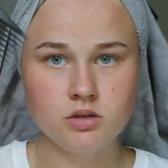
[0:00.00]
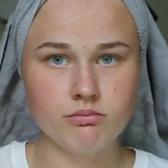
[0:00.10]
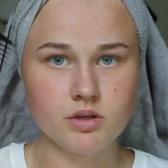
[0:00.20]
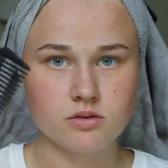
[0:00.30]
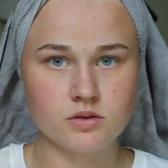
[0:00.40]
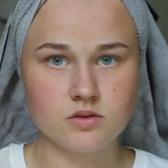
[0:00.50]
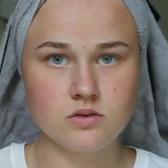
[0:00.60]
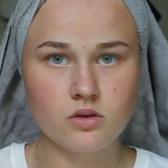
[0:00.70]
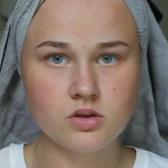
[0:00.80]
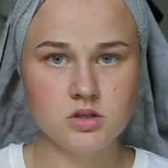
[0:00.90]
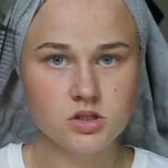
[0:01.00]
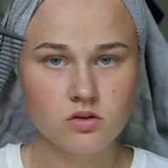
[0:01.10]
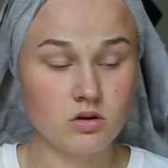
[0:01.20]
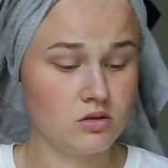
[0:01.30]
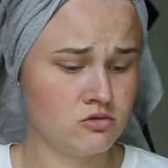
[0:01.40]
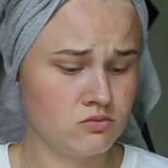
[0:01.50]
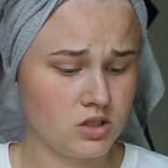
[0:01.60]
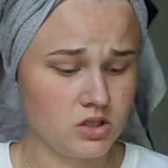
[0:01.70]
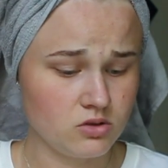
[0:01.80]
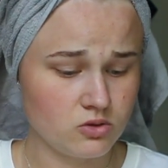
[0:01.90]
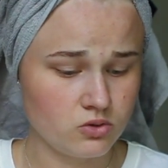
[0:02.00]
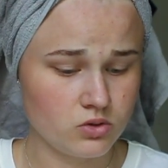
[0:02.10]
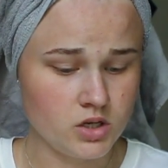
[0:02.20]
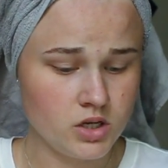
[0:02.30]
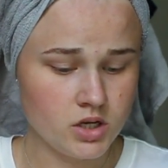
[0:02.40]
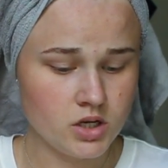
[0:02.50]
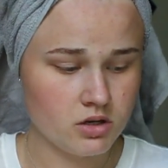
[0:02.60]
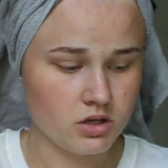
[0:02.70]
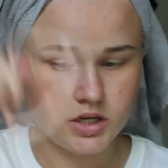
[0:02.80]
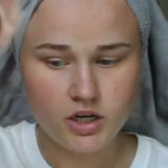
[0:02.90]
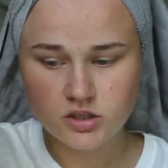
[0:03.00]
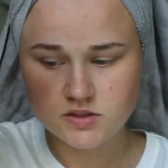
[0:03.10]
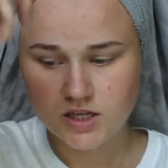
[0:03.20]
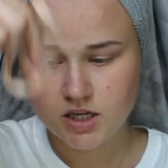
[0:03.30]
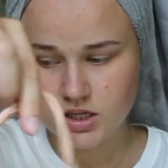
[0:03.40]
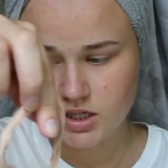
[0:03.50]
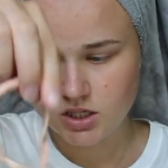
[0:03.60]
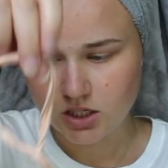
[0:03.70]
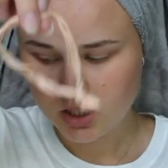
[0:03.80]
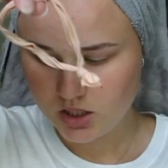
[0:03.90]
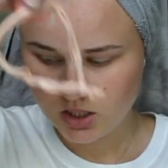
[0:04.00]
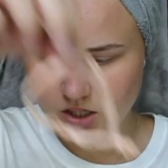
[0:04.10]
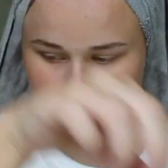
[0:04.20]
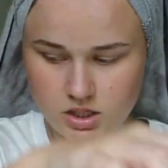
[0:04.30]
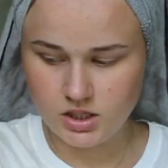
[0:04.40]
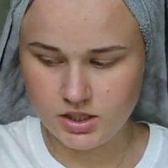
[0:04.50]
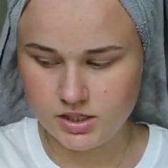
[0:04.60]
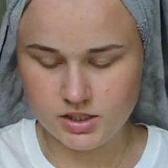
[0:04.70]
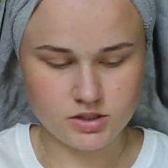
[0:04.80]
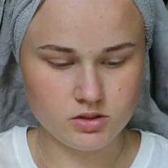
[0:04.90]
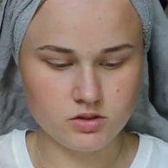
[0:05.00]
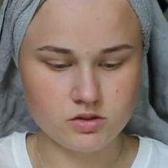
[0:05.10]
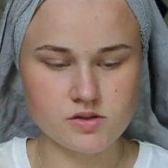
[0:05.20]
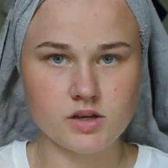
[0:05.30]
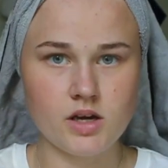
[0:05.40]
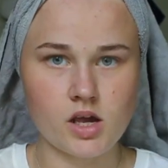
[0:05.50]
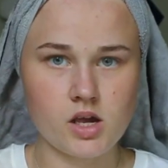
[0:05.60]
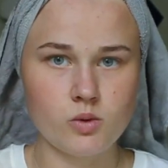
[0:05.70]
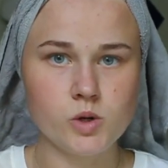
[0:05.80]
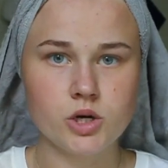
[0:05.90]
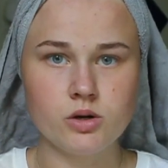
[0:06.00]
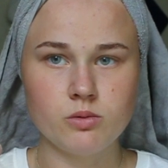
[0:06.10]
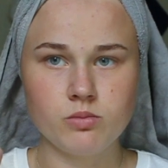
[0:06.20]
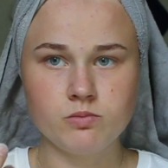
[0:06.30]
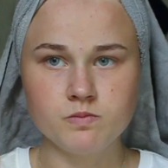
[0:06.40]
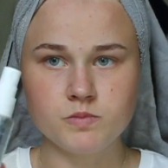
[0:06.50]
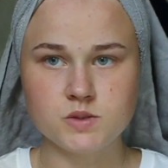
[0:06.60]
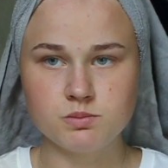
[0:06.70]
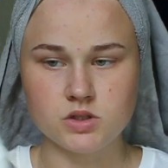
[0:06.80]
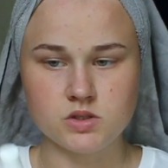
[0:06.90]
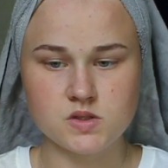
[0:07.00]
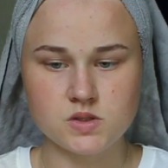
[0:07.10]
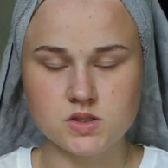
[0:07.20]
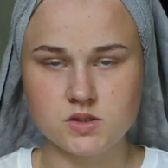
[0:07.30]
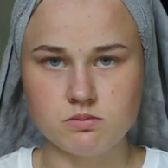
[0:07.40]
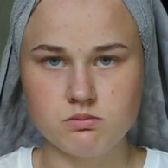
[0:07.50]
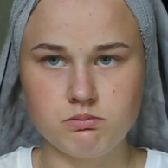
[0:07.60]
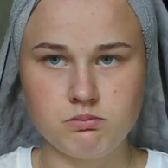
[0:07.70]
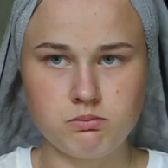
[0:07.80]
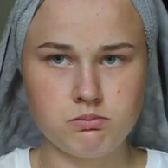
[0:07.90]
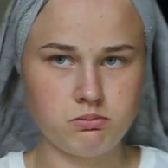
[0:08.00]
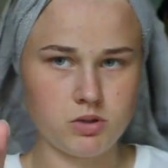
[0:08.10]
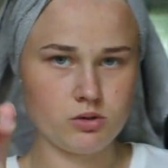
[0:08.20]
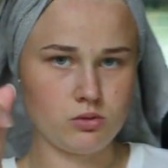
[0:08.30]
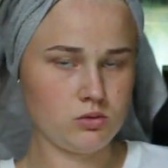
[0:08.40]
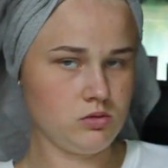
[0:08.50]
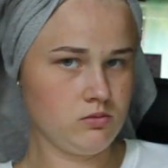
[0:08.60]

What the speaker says: bit thinner comb, I know, a hair tie, and a water spritz bottle.